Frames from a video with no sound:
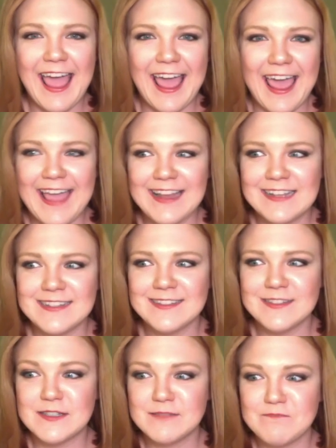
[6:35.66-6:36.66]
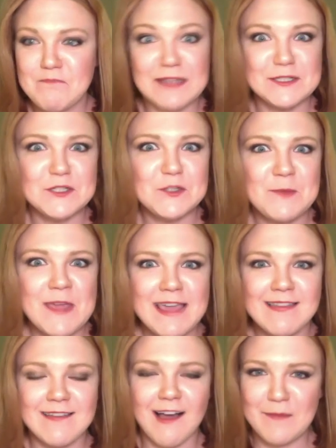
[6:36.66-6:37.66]
And message me in
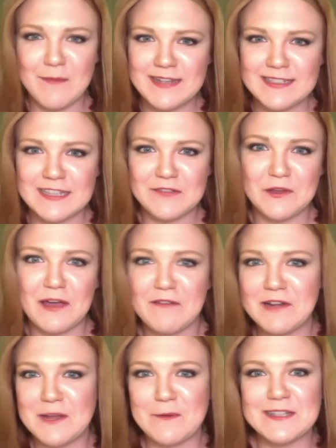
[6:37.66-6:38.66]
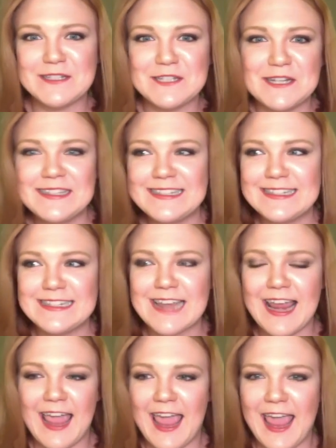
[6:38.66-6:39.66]
the comments if you have any questions.
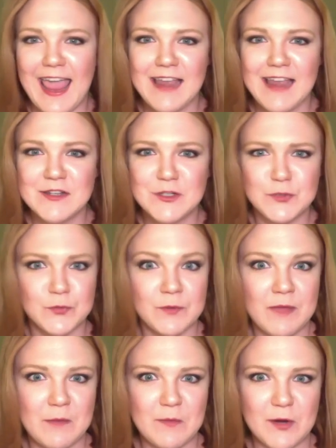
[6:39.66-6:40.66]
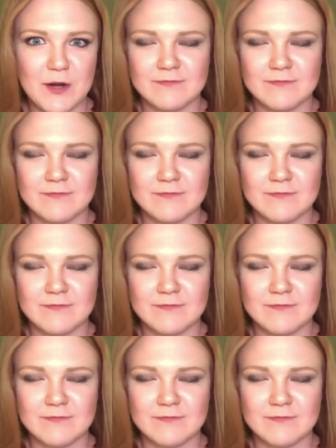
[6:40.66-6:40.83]
And remember,